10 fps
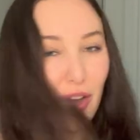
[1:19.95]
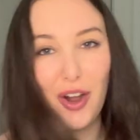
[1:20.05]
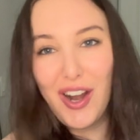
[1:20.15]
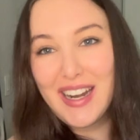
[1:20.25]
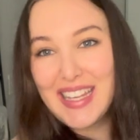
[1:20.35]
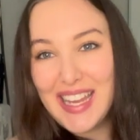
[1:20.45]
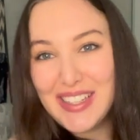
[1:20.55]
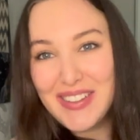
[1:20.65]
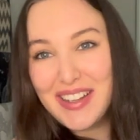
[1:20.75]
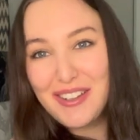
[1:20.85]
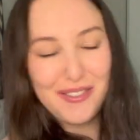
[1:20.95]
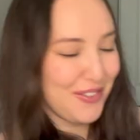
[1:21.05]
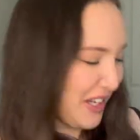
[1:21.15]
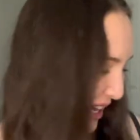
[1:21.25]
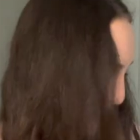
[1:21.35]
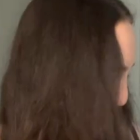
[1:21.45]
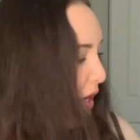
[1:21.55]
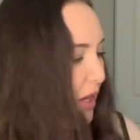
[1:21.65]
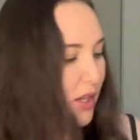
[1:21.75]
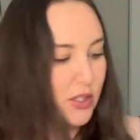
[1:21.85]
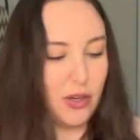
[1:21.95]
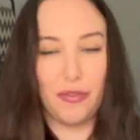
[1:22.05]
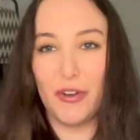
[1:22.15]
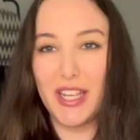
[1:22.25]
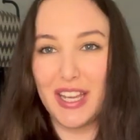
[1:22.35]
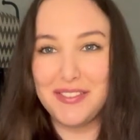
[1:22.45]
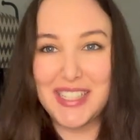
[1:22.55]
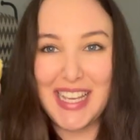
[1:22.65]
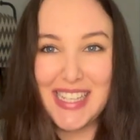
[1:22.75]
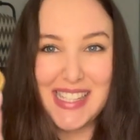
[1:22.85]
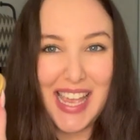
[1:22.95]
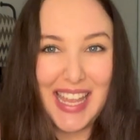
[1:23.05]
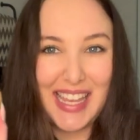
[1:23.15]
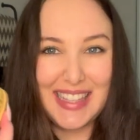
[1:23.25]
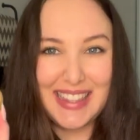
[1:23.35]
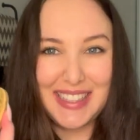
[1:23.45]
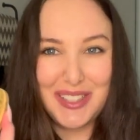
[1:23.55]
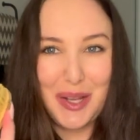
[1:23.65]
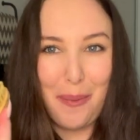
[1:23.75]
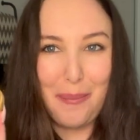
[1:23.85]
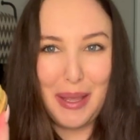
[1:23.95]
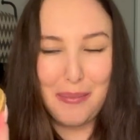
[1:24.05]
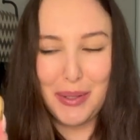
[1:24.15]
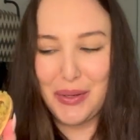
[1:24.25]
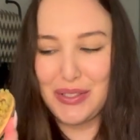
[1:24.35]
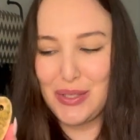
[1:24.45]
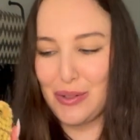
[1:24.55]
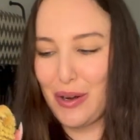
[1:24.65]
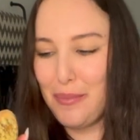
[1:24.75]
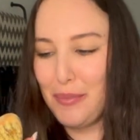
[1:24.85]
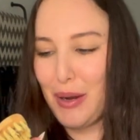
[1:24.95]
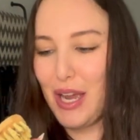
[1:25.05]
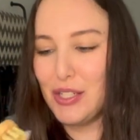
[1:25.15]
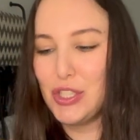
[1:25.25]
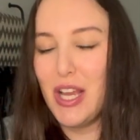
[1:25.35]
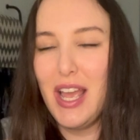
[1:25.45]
our candle and our free gift. So our free gift is a little bamboo scrub brush.